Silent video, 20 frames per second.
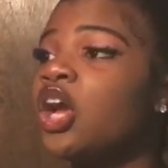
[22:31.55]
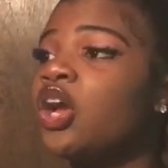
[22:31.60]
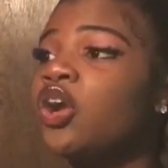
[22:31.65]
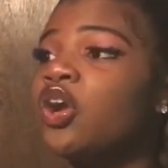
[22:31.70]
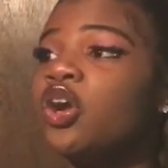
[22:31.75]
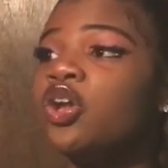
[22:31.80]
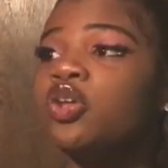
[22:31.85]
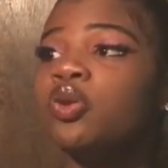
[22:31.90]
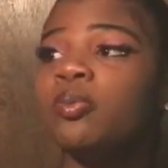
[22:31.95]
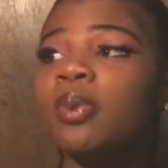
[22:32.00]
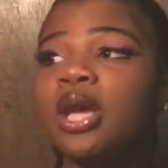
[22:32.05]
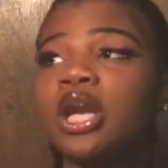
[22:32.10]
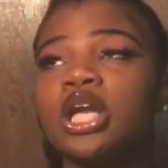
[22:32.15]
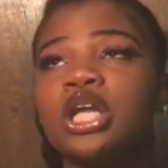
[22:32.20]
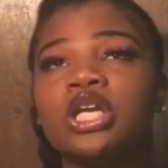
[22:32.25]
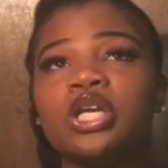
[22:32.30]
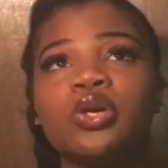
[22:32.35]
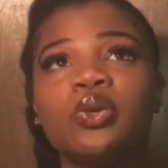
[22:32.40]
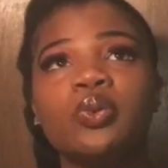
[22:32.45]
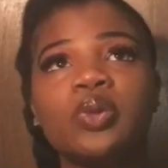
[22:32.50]
girl, you
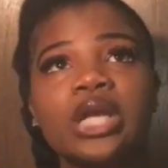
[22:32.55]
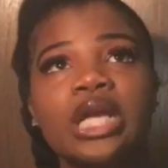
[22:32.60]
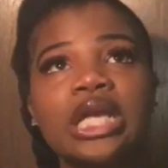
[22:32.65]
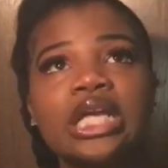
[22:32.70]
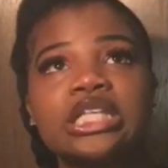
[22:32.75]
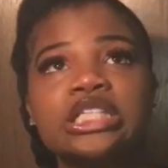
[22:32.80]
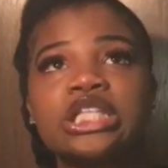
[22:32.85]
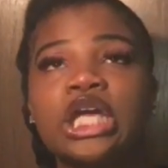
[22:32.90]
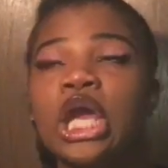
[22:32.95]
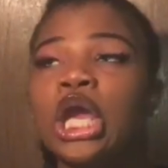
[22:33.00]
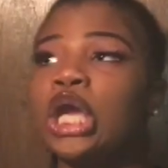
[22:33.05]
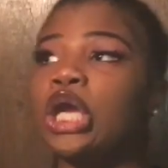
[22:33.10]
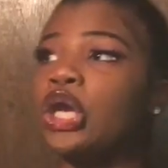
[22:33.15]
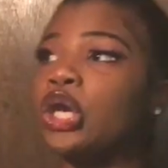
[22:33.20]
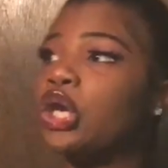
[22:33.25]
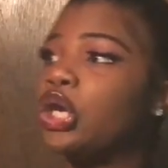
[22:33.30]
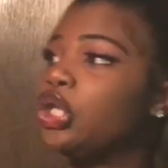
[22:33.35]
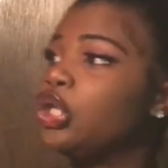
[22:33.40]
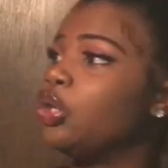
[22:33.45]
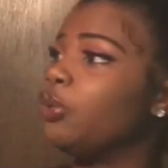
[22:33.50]
better do this,
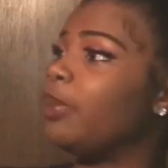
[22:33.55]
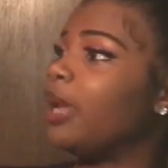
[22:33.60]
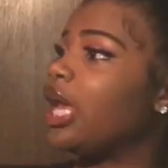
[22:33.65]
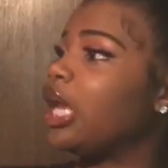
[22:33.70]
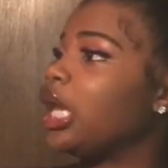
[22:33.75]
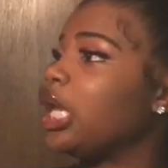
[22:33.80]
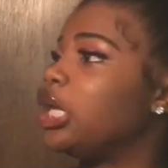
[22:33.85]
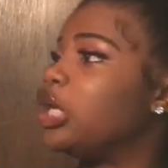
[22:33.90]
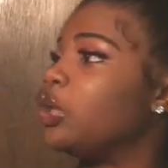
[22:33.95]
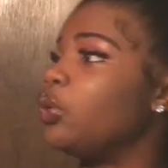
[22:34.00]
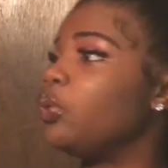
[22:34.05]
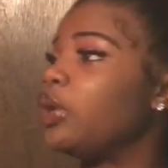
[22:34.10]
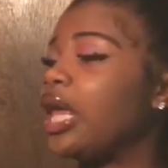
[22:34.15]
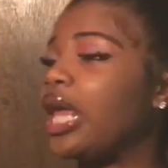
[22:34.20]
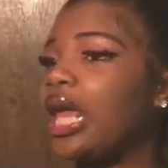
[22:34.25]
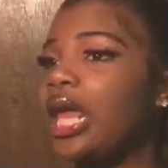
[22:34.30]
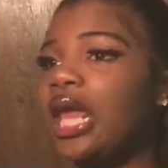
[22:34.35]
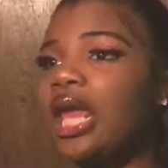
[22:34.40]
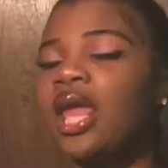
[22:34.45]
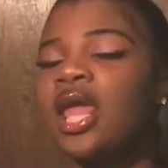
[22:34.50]
girl, you better do
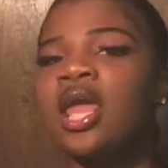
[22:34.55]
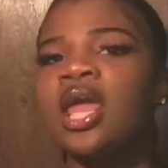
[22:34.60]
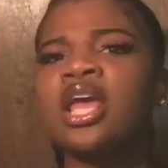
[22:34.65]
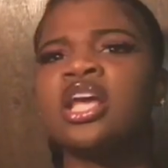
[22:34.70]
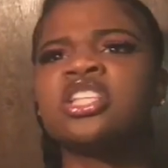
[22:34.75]
that.